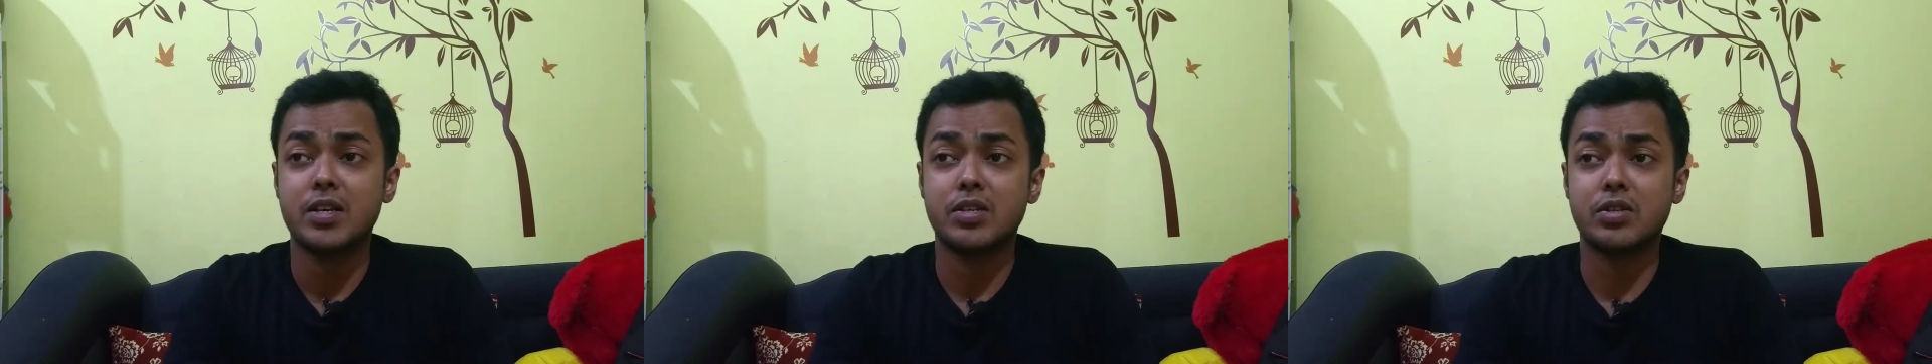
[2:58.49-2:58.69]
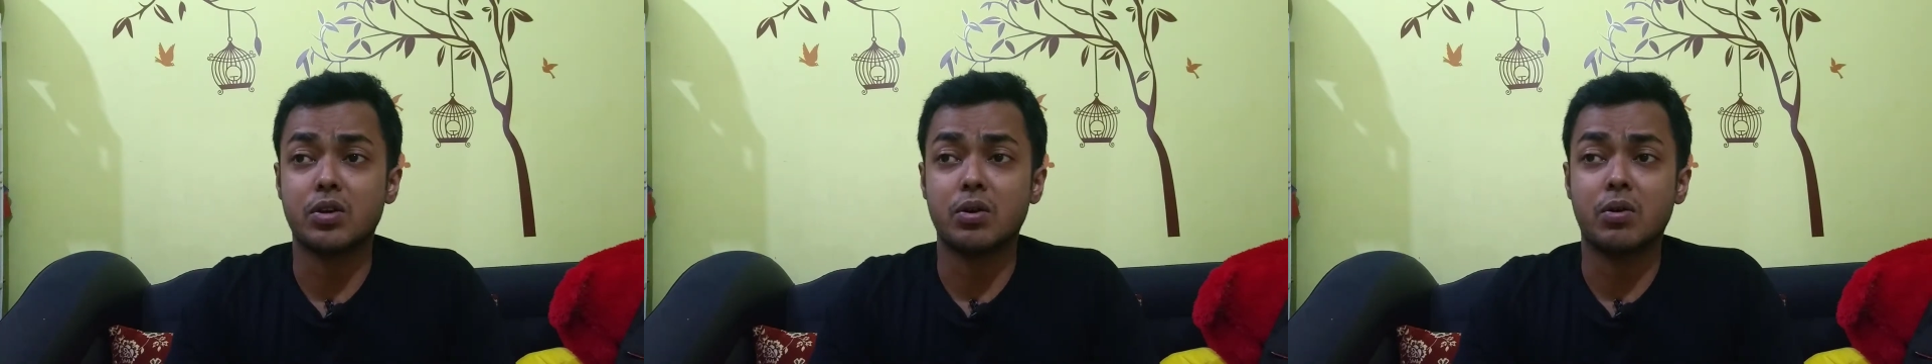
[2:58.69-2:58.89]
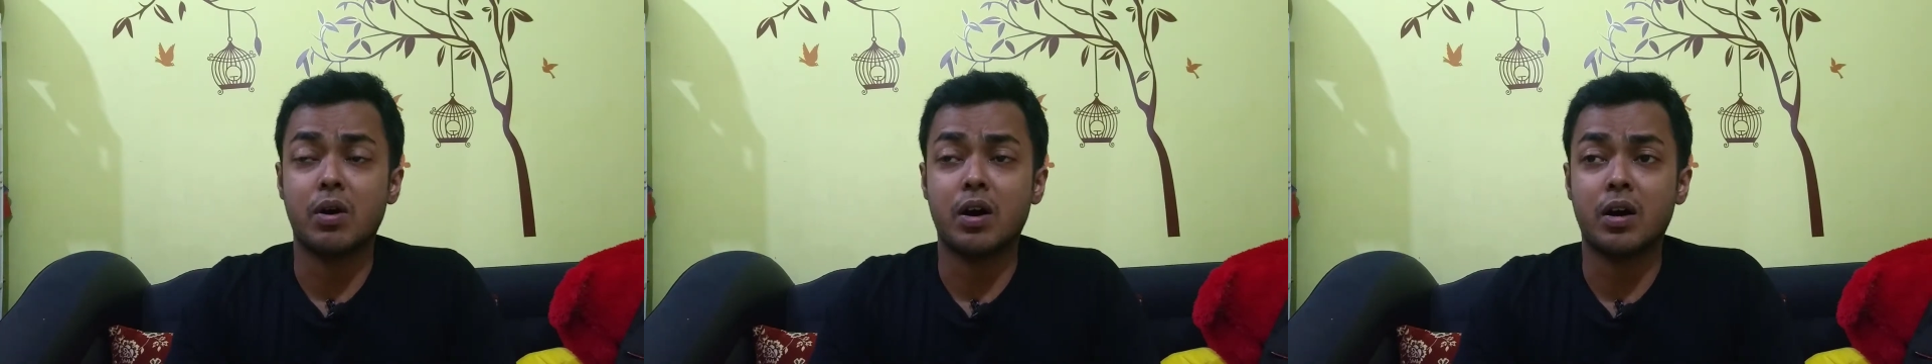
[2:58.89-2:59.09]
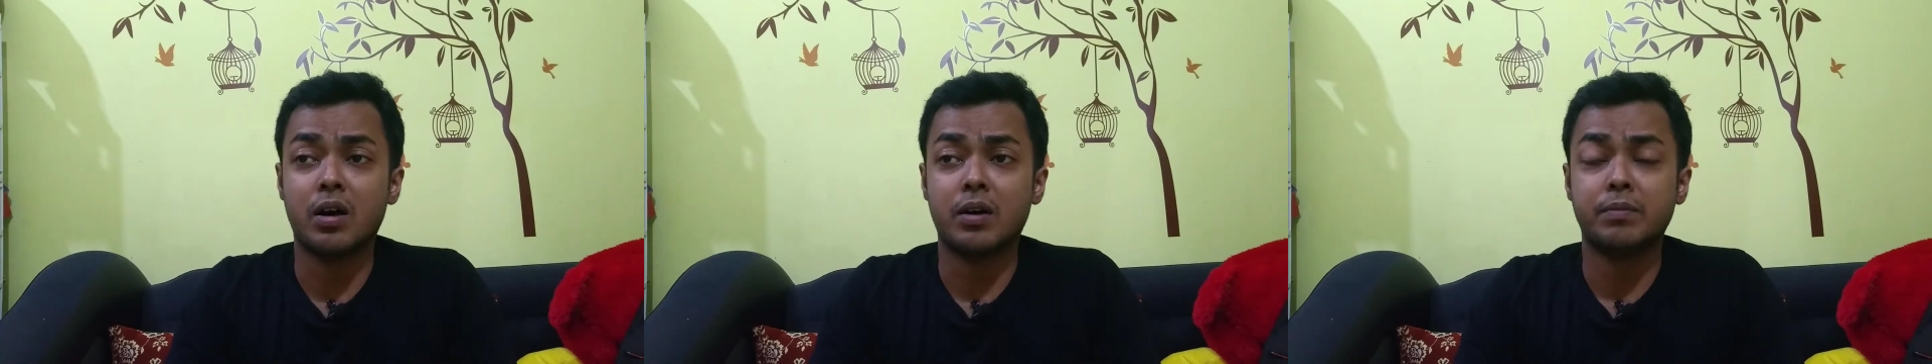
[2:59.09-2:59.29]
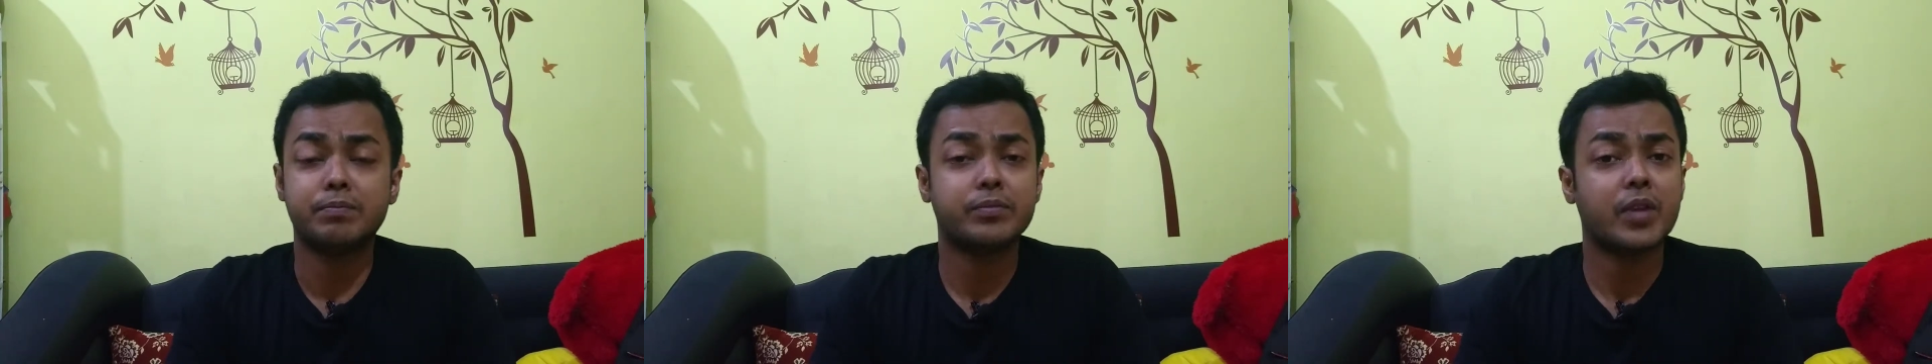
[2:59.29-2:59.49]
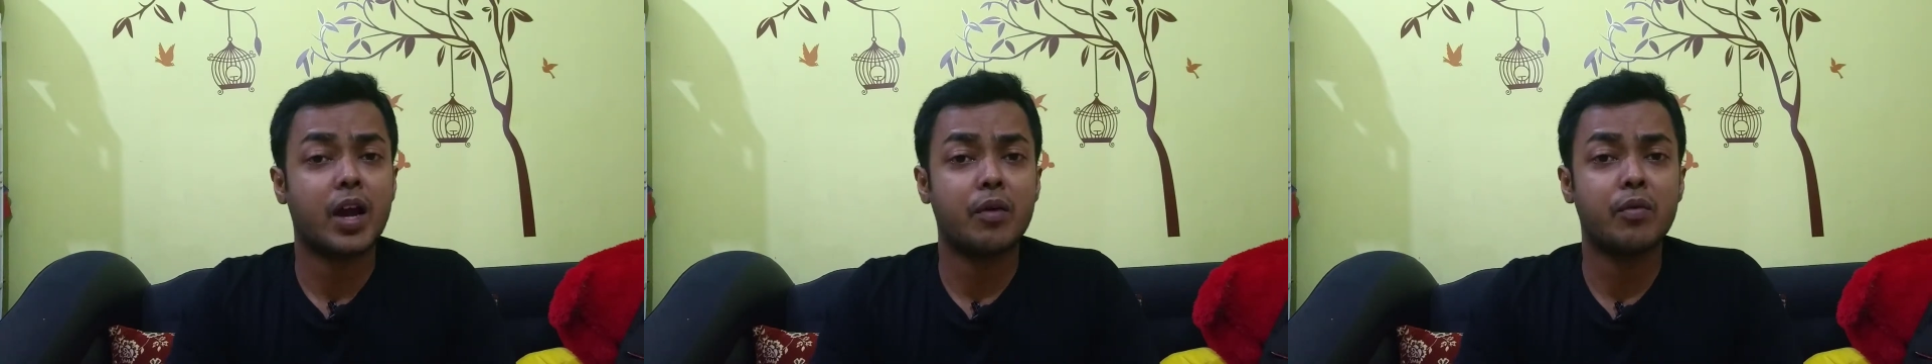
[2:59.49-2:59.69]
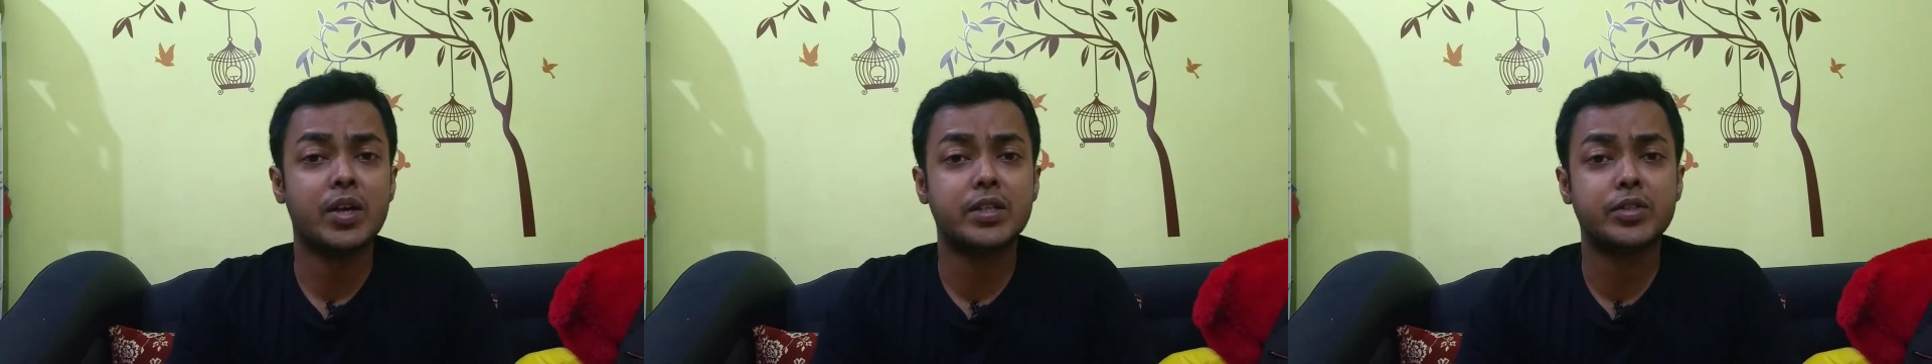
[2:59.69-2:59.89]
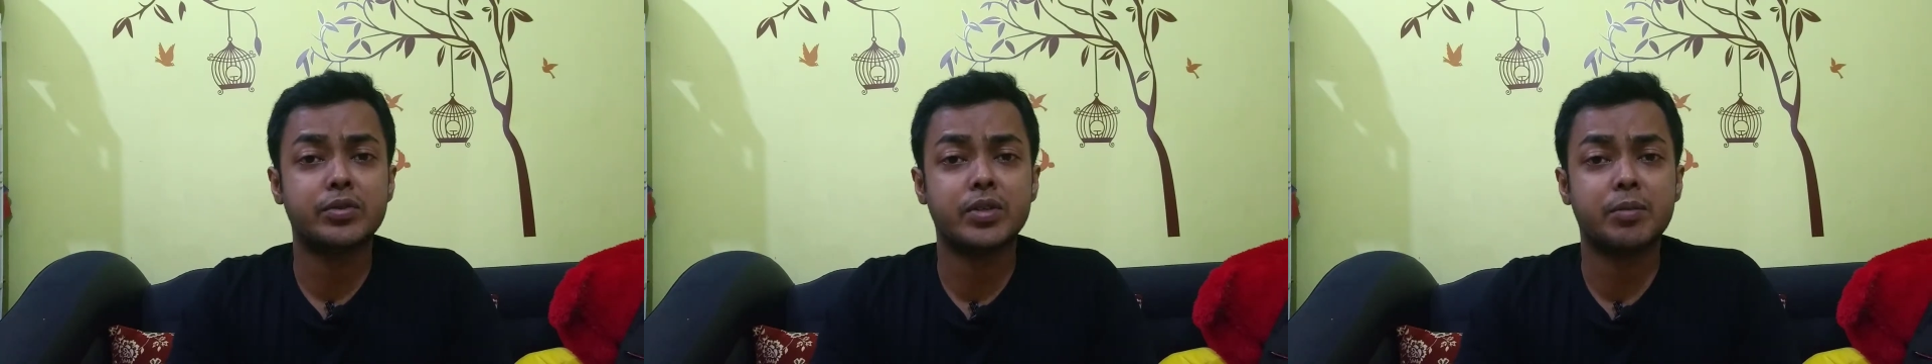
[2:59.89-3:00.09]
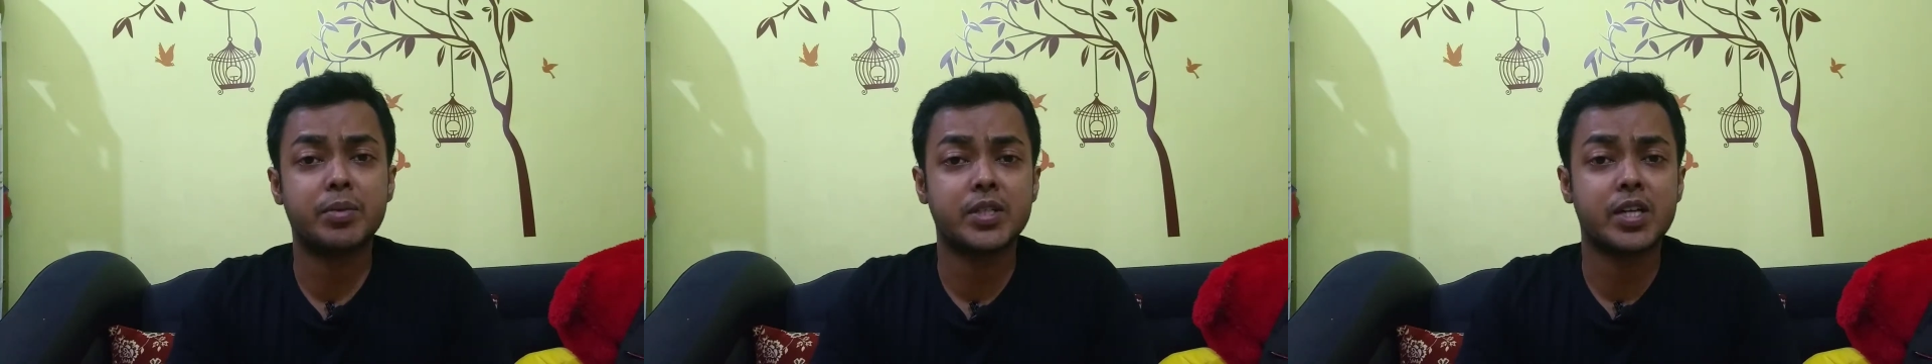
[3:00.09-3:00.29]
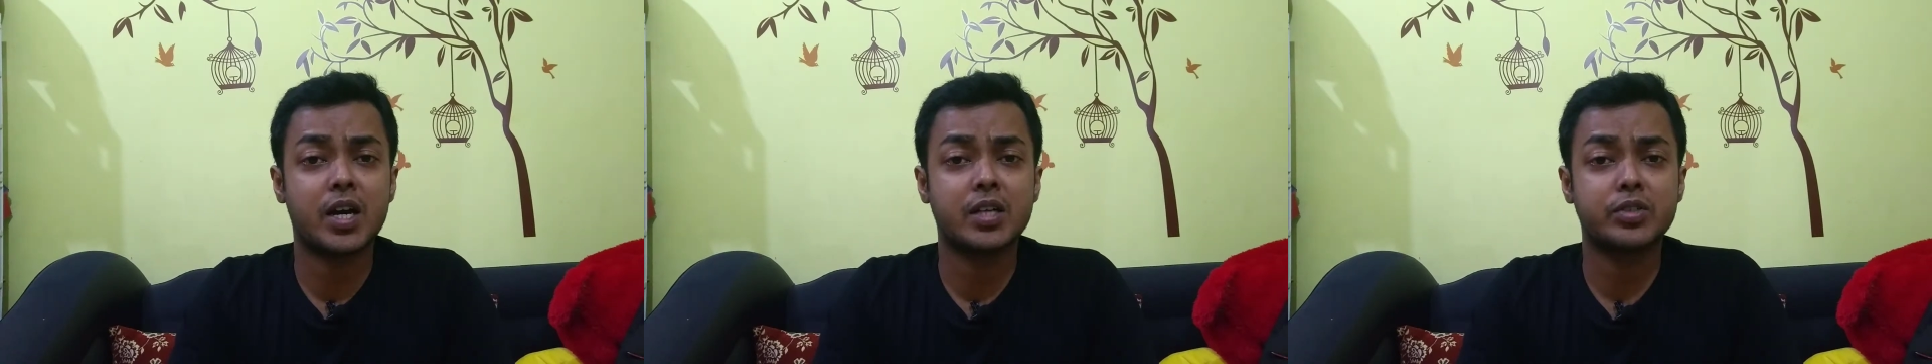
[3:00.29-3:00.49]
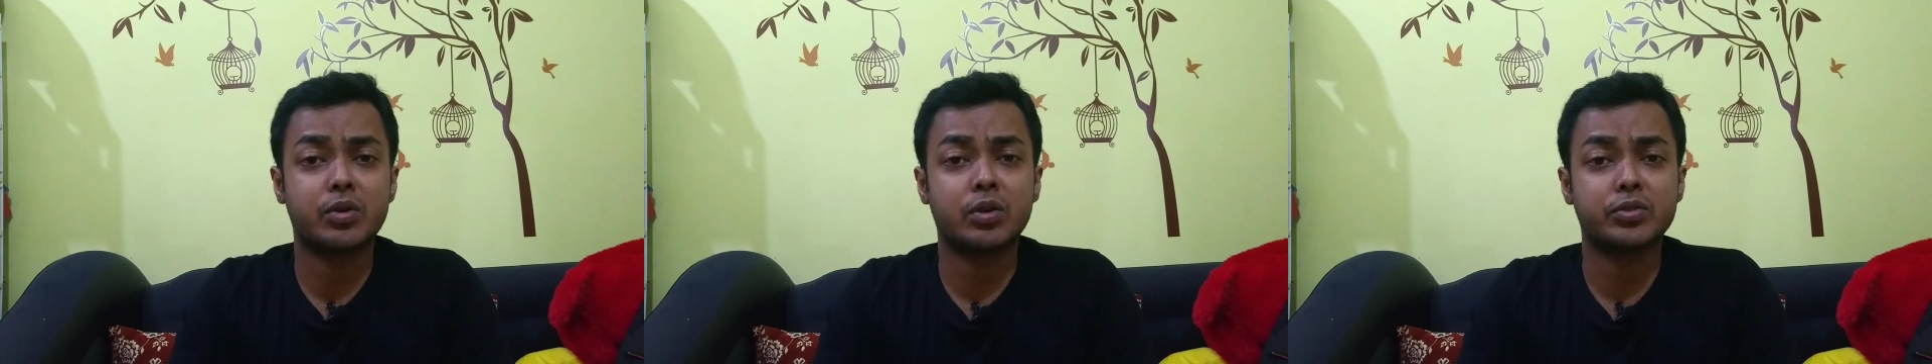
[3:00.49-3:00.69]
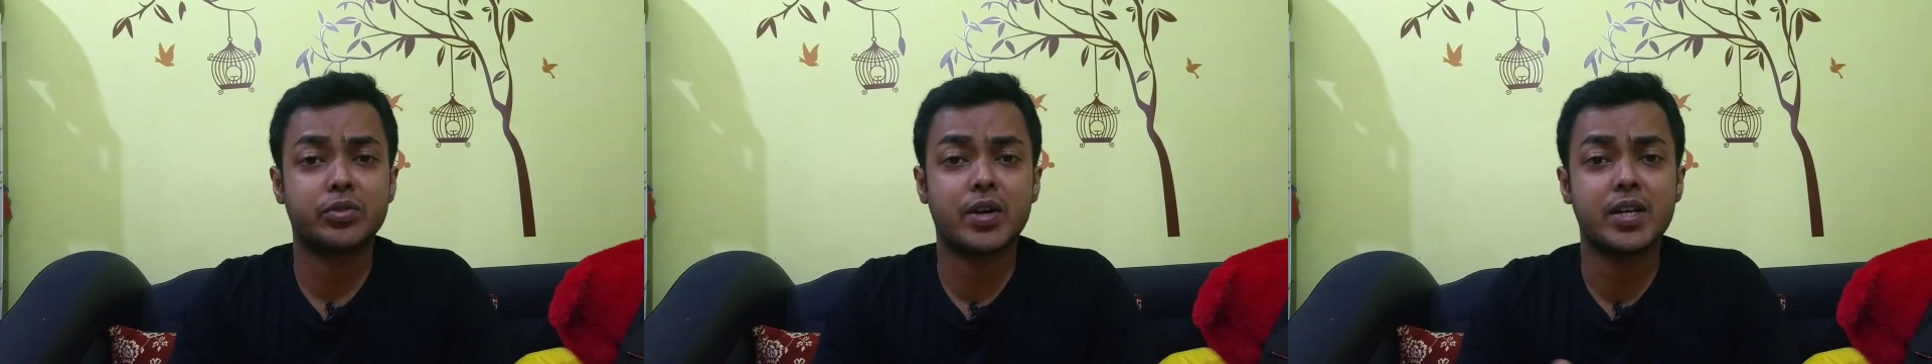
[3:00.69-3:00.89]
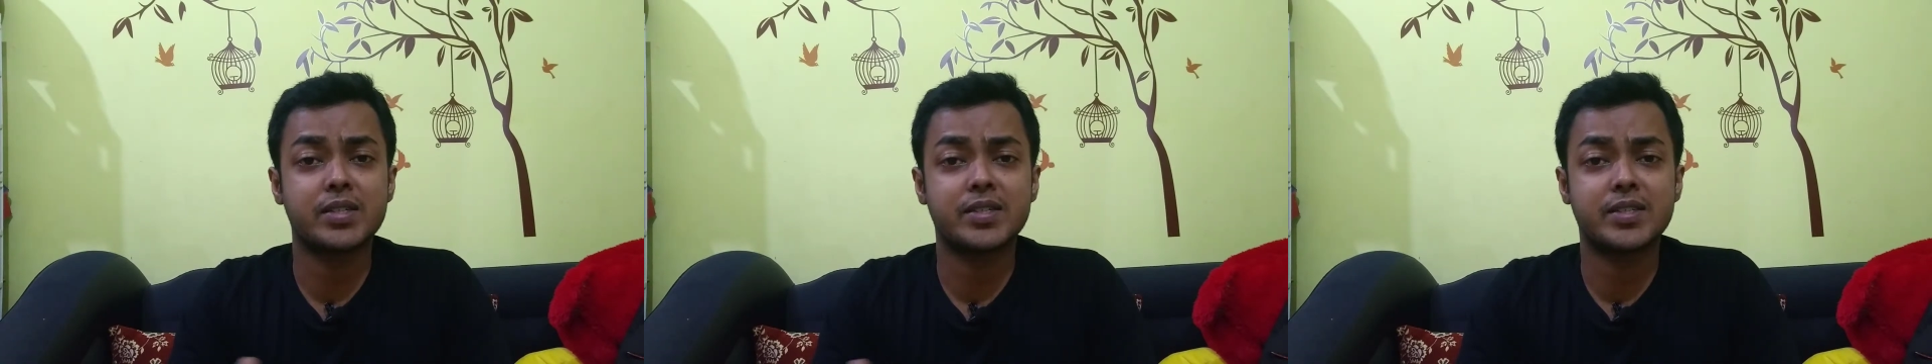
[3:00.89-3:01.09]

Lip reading: So I went to the Bajaj authorized